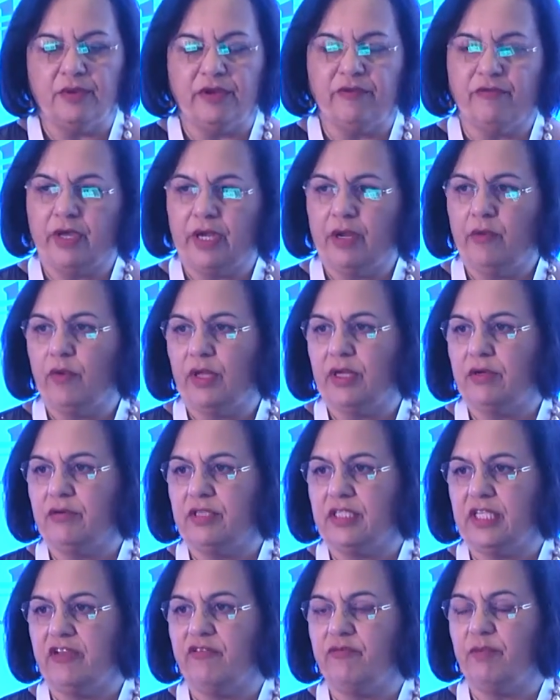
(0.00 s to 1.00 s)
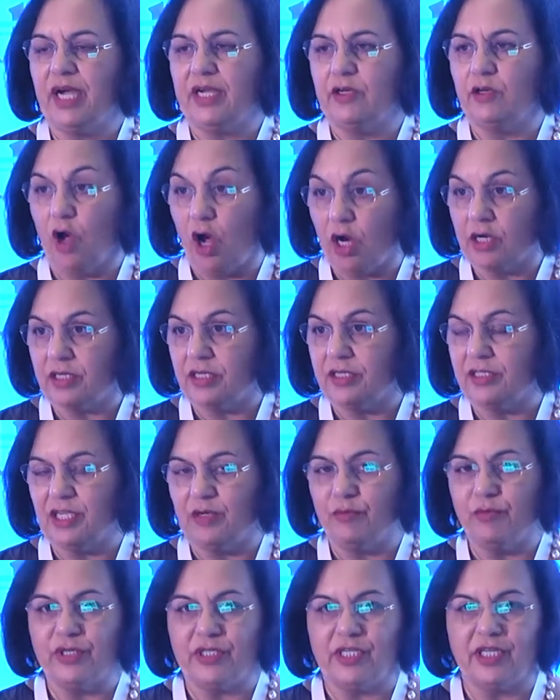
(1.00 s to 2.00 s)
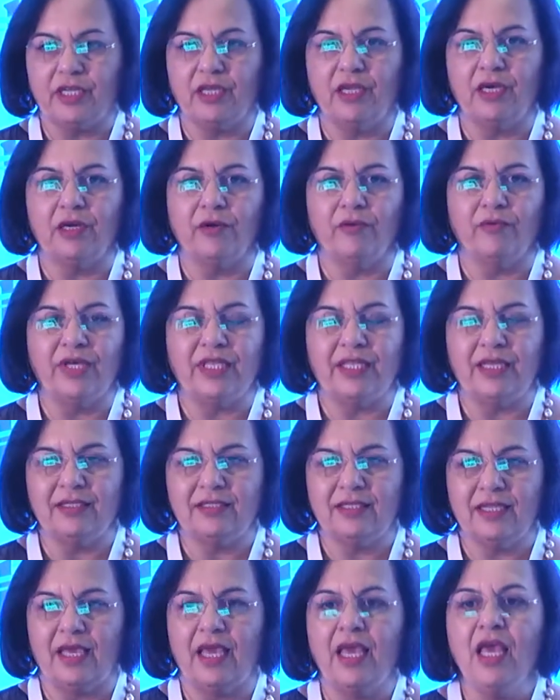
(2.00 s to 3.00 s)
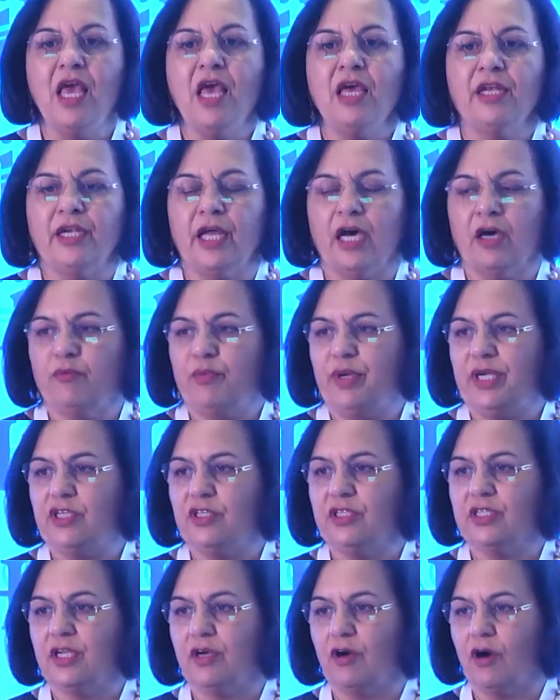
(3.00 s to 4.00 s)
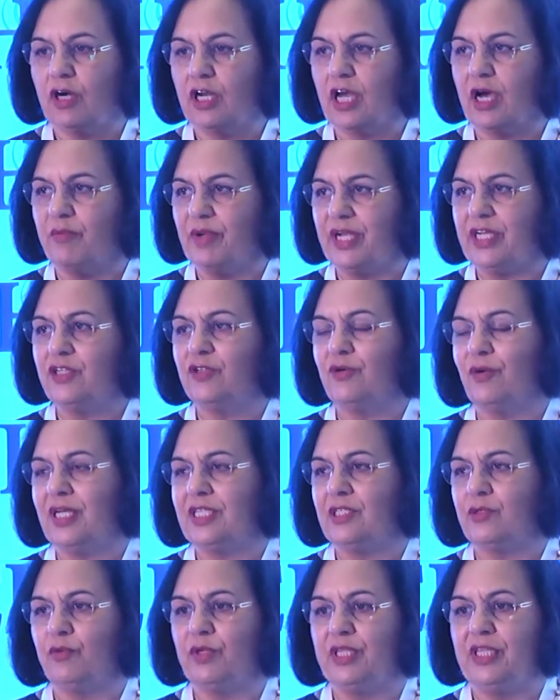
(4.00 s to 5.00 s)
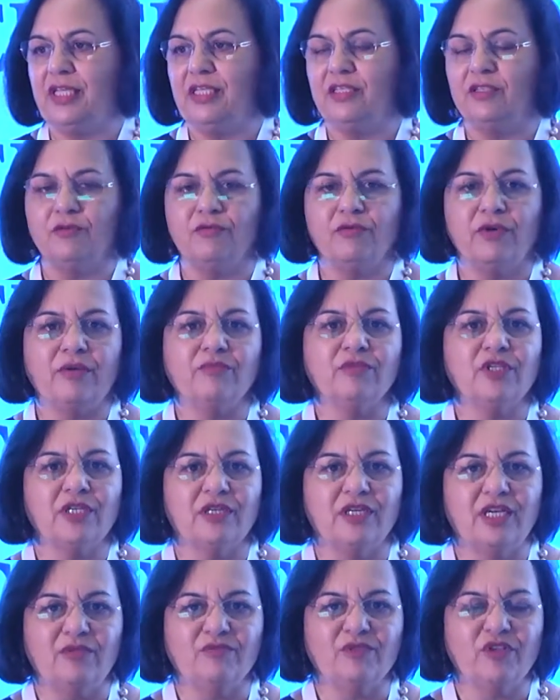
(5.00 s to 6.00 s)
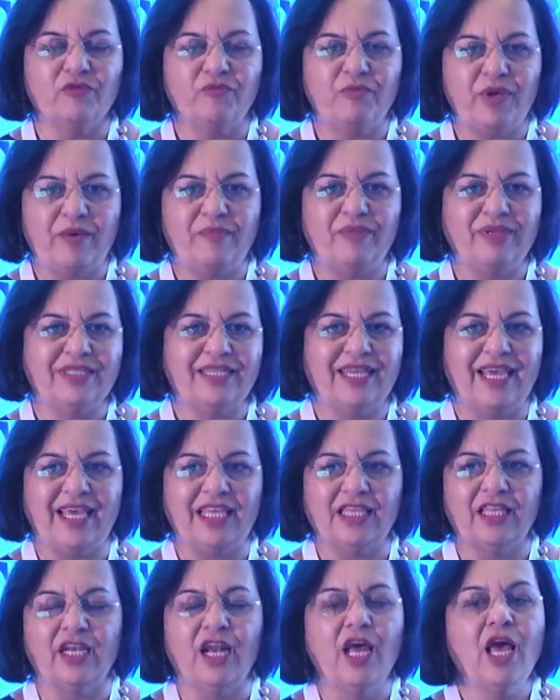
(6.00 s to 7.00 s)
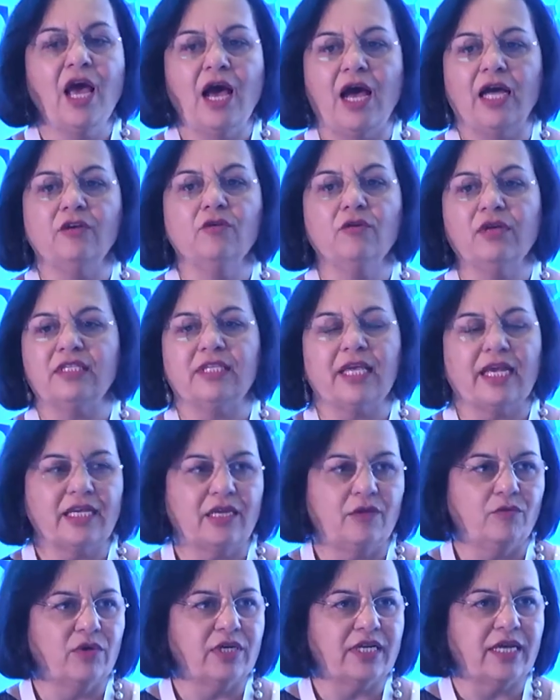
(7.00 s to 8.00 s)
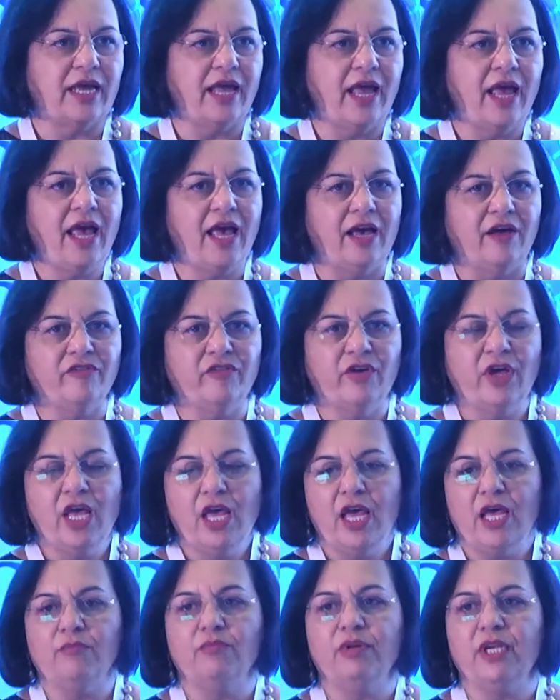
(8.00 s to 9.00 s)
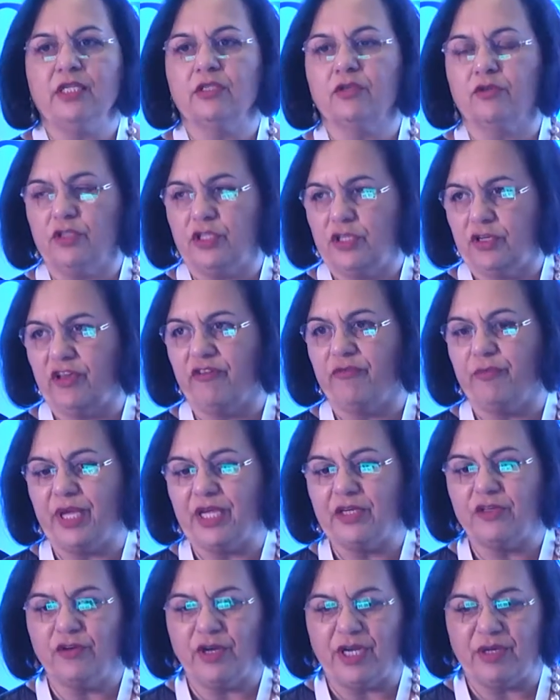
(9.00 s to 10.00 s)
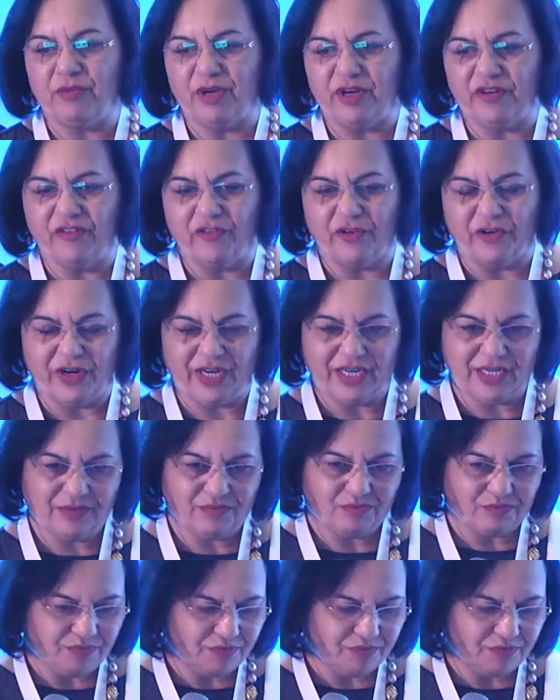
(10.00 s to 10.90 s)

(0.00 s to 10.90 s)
very well received by doctors in particular, where they say now patients are not coming to us with these reams and reams of paper saying that I know exactly what I have, and please could you give me a treatment for it.